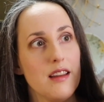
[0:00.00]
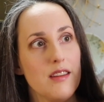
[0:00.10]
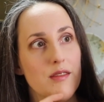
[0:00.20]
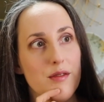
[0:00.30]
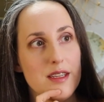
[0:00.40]

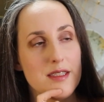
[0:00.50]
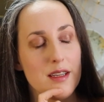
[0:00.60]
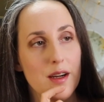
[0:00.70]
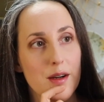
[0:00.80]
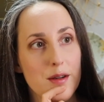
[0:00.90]

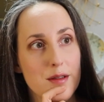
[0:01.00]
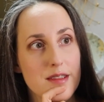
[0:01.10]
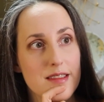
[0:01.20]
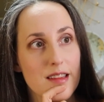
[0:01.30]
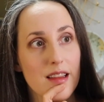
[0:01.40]

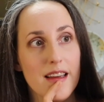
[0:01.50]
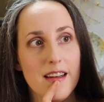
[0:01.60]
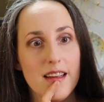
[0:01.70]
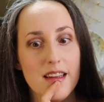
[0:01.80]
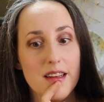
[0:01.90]
viscose
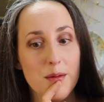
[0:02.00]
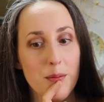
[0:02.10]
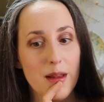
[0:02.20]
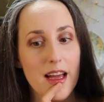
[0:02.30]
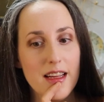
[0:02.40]
linen
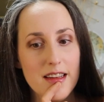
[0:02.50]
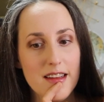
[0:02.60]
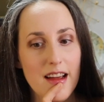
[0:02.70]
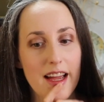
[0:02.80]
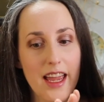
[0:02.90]

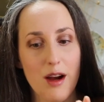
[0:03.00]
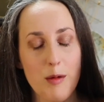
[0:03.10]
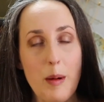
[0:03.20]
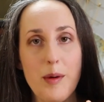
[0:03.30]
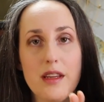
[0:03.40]
blend. I can't
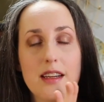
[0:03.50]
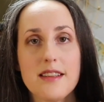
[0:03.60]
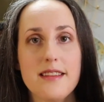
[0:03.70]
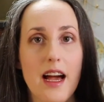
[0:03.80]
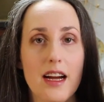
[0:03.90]
remember the
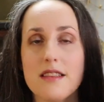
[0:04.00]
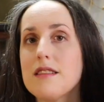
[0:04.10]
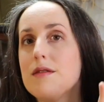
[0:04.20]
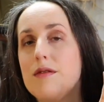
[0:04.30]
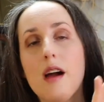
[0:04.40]

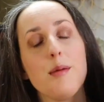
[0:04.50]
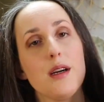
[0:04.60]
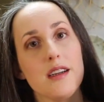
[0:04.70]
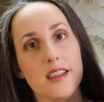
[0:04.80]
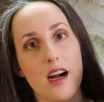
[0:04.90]
exact
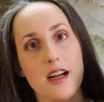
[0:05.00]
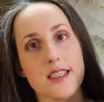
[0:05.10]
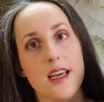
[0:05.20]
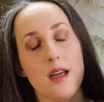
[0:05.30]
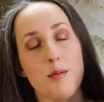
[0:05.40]
fiber
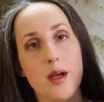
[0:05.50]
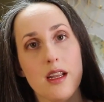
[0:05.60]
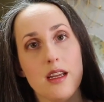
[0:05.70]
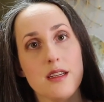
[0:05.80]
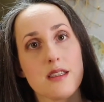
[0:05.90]
content, but
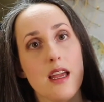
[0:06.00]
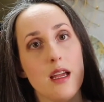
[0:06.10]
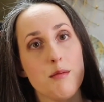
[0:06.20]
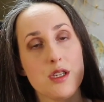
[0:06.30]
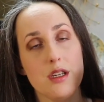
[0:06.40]
it is
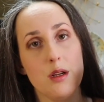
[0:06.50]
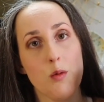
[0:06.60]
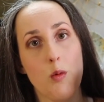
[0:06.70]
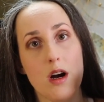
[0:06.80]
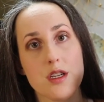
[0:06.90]
a machine
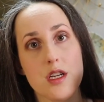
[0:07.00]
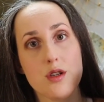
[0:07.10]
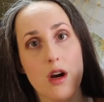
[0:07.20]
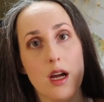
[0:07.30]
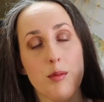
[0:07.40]
wash and
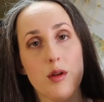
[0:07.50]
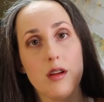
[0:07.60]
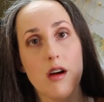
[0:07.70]
dryable